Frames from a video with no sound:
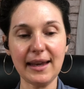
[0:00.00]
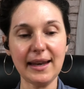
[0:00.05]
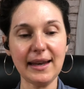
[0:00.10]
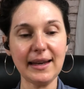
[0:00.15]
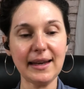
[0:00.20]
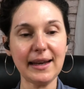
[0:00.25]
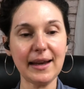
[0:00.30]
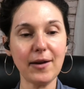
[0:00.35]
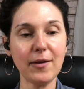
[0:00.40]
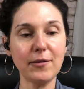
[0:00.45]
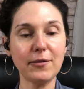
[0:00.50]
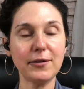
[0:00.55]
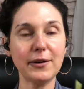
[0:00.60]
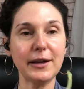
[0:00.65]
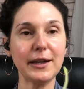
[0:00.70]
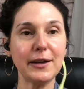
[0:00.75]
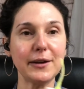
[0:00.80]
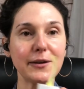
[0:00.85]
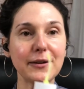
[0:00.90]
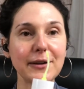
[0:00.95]
any out for
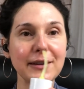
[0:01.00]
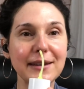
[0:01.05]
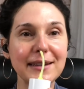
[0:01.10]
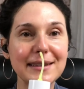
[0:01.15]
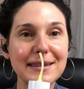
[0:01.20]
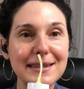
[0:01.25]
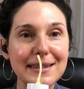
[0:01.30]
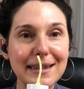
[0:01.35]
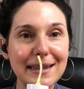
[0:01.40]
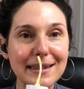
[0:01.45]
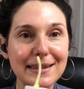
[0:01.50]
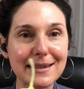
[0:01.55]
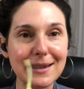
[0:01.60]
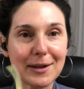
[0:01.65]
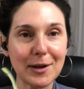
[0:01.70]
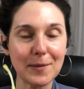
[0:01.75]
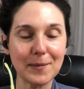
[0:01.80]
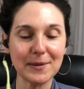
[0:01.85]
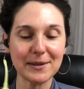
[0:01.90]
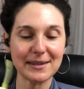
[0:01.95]
you. You can see it's
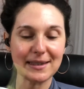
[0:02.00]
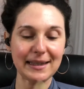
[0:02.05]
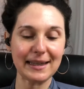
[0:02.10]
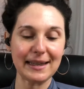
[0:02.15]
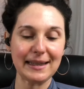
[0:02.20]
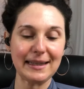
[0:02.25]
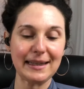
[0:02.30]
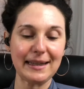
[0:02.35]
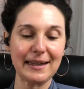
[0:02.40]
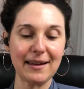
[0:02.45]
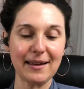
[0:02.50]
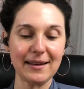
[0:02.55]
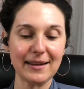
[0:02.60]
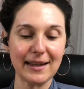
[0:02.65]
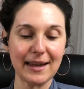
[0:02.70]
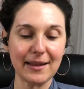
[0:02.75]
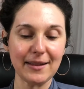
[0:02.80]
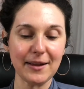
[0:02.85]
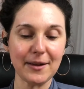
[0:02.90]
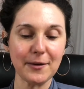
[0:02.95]
like almost like a neon
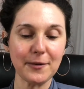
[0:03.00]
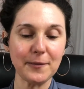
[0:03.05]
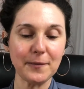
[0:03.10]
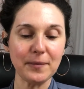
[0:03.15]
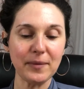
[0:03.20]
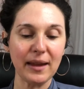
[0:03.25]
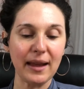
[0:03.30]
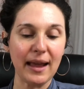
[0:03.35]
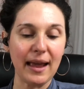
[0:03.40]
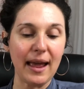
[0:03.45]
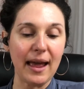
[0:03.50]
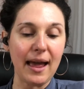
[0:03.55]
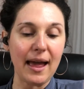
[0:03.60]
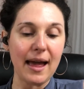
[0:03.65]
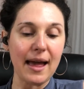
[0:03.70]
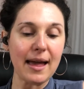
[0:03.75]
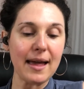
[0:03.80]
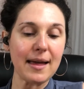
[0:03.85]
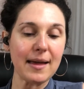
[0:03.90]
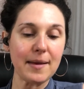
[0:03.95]
yellow.
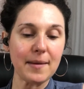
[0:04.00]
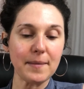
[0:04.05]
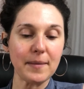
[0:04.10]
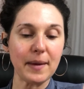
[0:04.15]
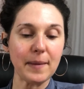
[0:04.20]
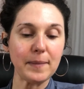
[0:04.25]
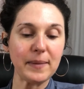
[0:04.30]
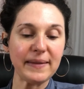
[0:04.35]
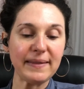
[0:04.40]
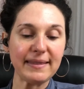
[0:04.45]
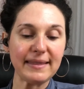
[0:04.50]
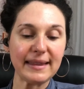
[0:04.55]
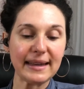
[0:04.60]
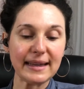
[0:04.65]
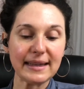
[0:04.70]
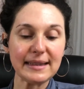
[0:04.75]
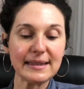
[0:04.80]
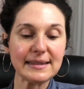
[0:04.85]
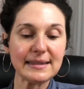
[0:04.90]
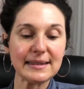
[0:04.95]
But
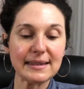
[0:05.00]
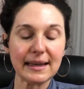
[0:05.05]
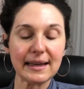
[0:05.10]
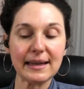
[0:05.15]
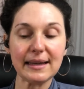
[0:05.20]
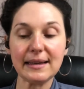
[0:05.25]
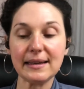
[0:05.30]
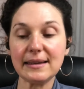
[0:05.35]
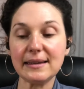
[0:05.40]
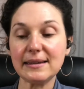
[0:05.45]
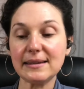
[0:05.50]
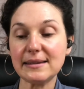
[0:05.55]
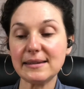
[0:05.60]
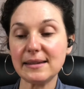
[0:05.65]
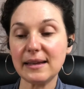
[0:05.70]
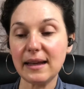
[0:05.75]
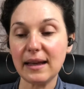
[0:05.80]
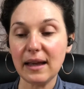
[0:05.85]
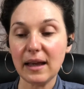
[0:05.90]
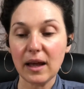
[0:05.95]
this is
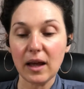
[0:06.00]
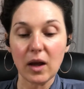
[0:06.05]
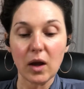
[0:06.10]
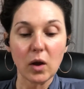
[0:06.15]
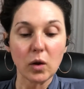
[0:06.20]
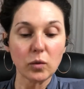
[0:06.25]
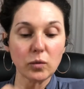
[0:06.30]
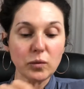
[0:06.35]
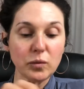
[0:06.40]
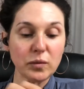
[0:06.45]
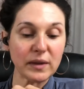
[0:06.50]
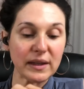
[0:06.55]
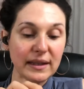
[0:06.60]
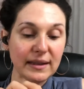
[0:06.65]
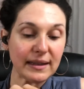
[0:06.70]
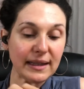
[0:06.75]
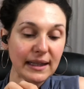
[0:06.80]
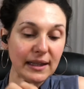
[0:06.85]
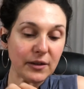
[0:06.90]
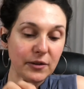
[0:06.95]

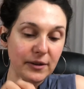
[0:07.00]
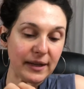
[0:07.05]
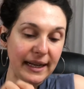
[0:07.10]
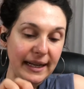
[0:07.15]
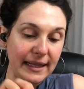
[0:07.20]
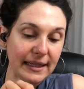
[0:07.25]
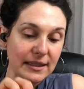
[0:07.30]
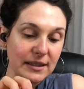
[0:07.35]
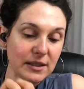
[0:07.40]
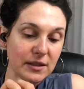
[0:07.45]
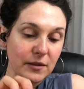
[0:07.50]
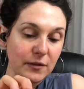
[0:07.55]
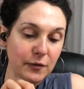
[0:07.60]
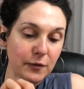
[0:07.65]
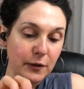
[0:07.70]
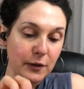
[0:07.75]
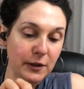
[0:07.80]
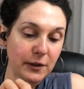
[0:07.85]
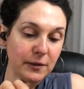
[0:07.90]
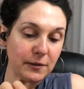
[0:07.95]
really great
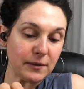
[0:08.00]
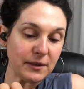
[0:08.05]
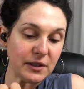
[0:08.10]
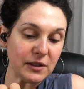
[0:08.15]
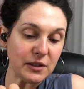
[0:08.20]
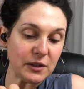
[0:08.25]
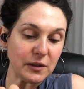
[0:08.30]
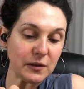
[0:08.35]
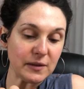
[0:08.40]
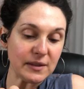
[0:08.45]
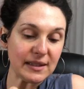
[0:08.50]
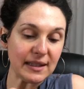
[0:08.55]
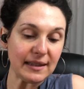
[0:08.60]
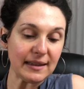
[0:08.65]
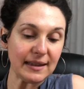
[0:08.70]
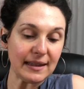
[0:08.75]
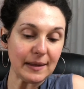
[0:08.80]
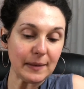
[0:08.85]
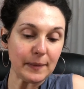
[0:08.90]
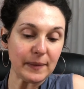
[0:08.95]
for reducing
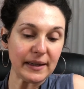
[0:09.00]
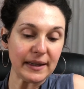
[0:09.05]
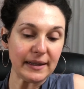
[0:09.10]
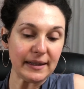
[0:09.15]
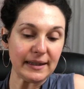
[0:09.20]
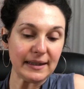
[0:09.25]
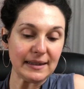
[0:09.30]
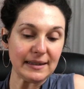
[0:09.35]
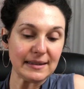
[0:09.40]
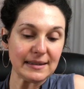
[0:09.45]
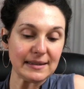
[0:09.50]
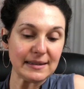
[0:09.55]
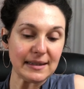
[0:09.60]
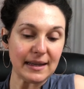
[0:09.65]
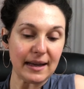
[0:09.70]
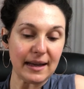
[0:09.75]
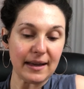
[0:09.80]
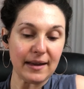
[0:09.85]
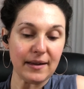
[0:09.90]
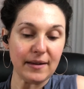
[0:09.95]
the appearance
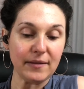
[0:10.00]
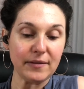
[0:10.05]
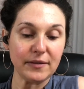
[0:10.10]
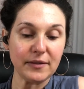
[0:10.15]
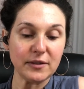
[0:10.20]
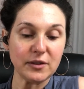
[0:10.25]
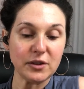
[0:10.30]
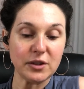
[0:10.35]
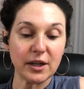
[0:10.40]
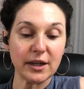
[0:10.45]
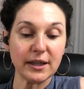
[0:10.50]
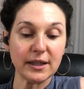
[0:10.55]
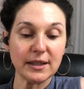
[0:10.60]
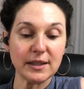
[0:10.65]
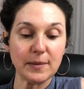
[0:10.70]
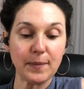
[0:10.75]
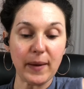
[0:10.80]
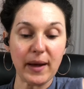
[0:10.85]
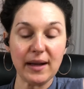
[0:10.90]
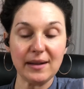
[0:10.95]
of dark
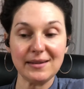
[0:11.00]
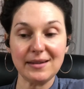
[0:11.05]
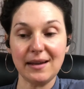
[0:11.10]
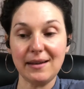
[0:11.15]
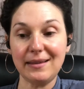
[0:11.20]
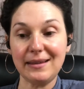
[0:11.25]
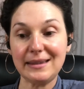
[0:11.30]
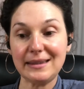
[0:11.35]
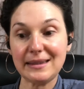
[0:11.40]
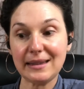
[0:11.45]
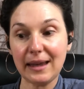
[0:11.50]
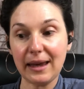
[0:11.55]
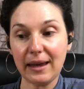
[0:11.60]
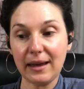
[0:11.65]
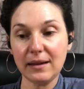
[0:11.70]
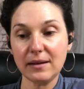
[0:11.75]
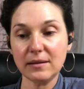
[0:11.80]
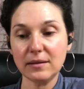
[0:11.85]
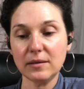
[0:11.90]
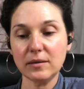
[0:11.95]
spots on the
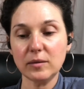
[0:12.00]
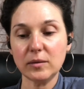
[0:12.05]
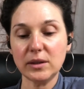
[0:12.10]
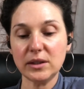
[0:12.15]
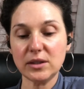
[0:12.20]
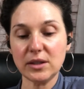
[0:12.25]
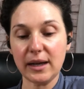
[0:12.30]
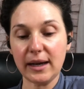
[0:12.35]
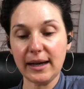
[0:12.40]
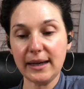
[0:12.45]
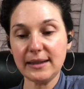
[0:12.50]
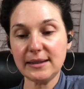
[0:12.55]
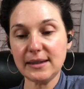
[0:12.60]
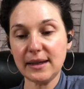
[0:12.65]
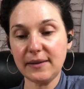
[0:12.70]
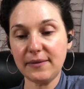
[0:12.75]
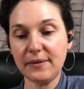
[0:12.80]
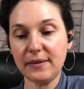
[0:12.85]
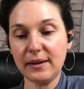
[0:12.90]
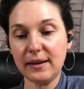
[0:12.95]
skin, which I
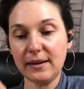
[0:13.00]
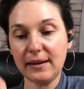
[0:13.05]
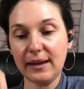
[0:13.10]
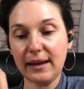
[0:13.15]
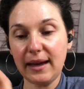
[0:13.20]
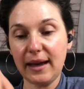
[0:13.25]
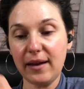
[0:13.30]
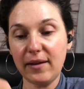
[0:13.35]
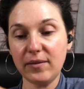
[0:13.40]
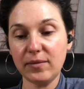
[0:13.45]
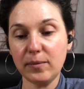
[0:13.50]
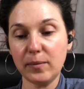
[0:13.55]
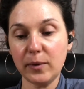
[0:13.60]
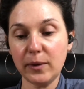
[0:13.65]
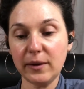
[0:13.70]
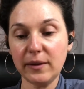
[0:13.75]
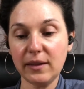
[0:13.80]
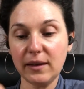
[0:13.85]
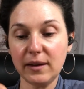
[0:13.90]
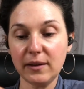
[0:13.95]
definitely have
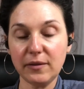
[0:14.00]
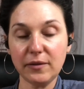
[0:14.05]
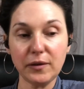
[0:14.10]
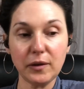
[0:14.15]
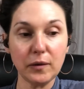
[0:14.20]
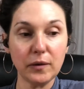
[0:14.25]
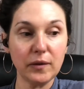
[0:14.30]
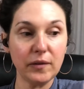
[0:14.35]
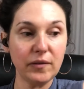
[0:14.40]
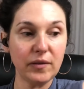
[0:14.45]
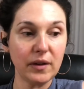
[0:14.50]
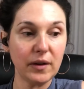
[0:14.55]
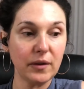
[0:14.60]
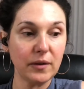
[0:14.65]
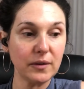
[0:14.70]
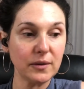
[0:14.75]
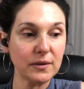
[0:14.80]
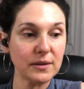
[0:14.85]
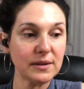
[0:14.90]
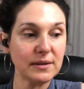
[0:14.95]
more than a few of
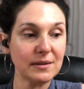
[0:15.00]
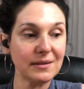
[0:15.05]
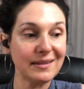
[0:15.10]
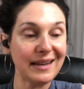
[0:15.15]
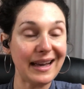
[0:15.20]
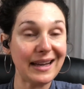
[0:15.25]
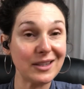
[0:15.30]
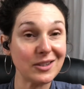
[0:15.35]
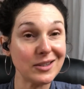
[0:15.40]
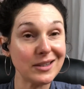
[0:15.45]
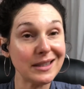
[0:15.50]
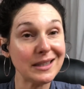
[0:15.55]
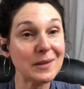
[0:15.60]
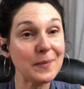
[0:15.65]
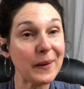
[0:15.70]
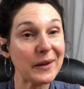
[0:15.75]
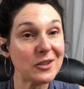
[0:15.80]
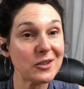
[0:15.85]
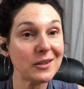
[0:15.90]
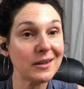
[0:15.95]
those, actually,
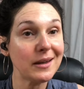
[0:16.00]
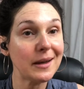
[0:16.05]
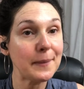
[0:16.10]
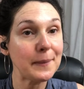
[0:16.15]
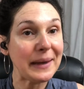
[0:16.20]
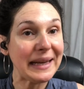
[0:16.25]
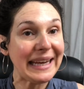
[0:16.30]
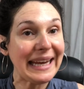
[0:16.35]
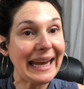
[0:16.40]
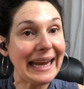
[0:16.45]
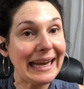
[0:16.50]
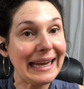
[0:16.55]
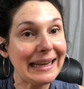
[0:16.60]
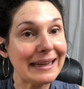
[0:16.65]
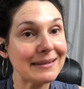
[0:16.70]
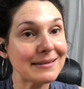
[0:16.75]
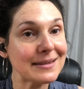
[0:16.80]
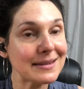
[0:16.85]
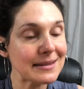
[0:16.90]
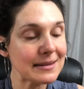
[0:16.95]
especially on my
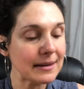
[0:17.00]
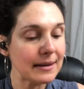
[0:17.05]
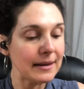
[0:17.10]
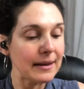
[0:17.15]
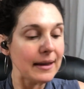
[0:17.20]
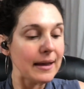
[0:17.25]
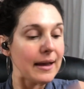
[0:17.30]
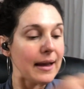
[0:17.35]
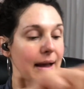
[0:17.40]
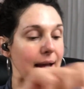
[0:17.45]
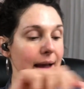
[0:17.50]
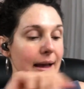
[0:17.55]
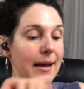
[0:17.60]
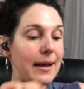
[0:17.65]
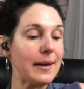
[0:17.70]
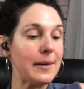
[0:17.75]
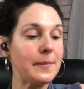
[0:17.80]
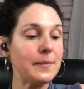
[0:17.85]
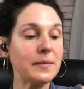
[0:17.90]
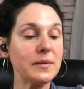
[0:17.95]
hands.
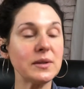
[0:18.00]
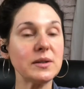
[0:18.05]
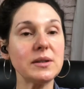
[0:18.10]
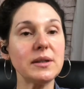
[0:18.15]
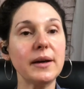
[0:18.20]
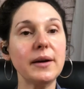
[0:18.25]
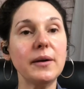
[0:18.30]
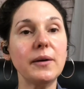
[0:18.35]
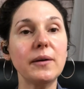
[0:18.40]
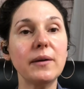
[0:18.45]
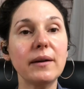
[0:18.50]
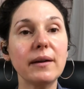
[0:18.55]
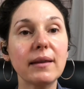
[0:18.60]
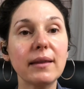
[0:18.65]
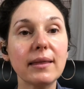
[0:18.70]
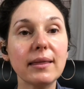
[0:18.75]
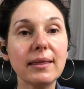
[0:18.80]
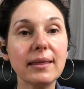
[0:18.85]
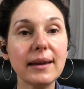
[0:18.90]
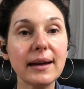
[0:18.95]
So
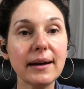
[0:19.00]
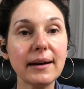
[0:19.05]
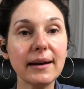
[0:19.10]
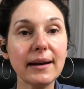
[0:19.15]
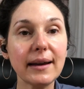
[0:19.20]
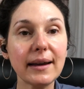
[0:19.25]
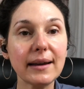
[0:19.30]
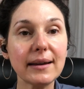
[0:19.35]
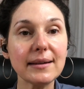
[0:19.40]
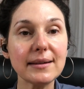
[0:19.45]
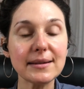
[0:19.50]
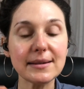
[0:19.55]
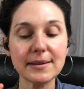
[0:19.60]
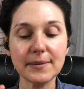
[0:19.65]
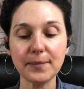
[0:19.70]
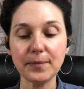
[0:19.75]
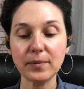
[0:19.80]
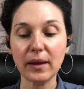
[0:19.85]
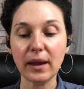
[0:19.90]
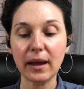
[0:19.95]
there it is.
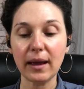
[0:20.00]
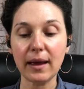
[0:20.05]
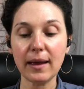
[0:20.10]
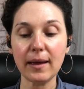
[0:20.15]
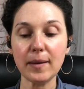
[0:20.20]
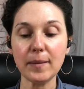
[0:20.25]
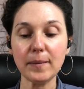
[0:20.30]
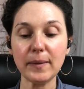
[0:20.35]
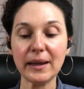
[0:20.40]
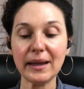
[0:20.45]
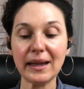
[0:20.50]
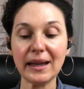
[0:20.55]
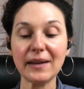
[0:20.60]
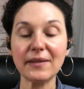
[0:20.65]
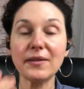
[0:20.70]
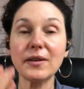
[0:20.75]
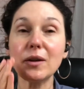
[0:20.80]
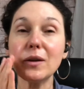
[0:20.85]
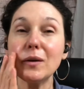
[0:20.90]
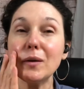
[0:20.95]
But
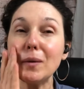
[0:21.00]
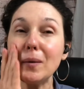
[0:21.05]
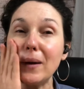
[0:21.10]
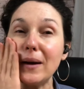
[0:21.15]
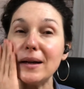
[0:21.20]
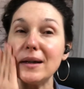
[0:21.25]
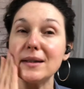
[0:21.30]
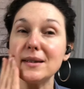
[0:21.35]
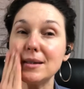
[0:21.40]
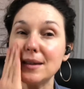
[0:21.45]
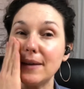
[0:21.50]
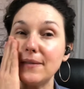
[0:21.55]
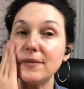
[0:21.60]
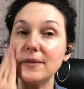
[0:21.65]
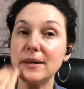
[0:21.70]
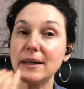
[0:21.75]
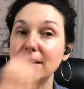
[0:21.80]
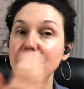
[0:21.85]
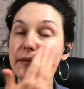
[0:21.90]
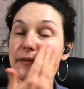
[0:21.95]
if you are
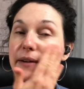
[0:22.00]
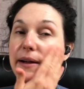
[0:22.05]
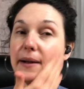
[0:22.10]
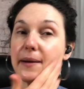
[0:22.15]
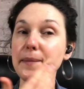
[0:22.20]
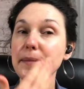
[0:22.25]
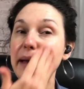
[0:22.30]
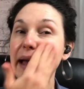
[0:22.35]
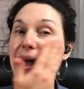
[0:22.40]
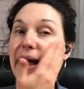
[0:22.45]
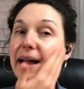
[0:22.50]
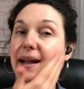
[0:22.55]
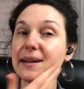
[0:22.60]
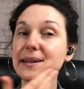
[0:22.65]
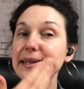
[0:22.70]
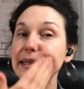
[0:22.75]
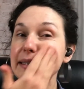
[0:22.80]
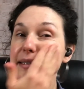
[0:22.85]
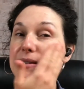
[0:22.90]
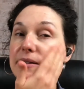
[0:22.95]
suffering from
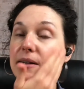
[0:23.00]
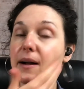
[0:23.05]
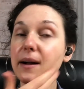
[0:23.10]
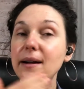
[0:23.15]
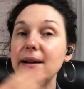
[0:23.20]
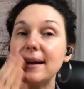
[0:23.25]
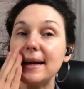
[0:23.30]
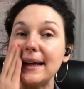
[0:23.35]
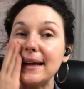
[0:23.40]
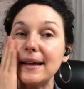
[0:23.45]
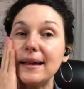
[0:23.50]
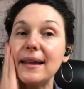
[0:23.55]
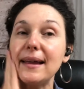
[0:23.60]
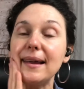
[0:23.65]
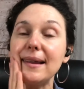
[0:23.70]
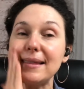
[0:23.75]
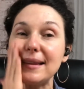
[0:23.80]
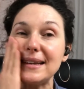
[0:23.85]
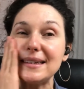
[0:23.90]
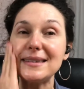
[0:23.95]
acne scarring,
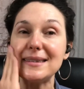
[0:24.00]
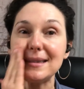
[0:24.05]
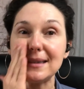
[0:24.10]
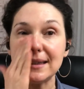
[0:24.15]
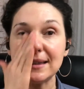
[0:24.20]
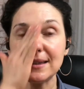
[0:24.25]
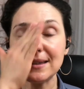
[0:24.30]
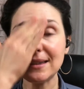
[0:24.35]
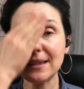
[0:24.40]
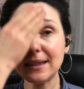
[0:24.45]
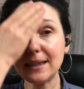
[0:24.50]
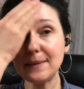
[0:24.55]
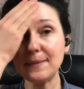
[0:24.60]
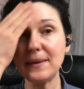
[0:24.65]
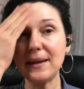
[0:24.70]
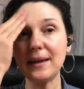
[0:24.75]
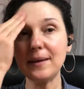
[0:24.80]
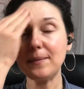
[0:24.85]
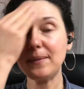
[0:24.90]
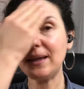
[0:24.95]
this C Serum
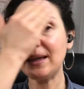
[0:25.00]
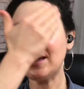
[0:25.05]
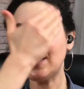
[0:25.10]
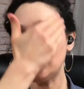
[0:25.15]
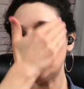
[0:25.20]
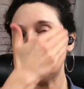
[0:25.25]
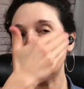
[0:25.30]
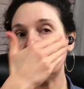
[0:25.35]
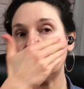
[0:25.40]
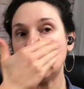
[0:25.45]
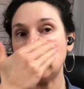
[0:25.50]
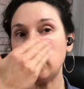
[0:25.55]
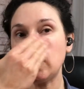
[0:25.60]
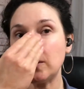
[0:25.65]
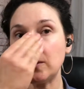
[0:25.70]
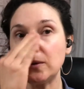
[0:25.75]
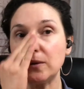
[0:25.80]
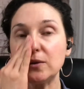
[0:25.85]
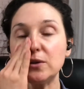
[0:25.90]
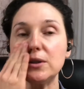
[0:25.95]
can make a
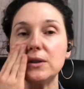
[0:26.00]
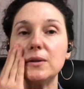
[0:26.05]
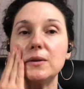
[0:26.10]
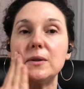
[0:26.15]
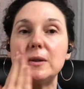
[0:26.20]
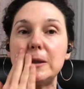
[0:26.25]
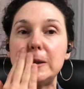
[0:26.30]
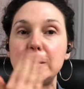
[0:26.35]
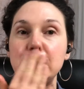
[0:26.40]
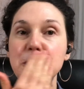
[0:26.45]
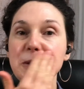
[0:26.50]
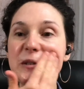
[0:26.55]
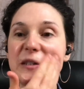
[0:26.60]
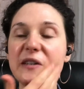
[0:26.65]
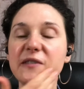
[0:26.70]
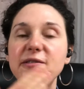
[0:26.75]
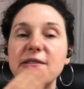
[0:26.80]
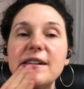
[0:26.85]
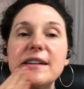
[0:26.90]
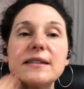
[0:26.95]
huge, huge, huge
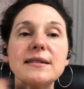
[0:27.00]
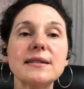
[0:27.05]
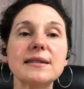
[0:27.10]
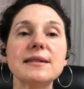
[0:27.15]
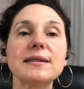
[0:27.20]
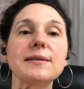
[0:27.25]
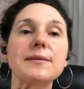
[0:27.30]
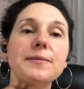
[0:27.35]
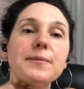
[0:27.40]
difference.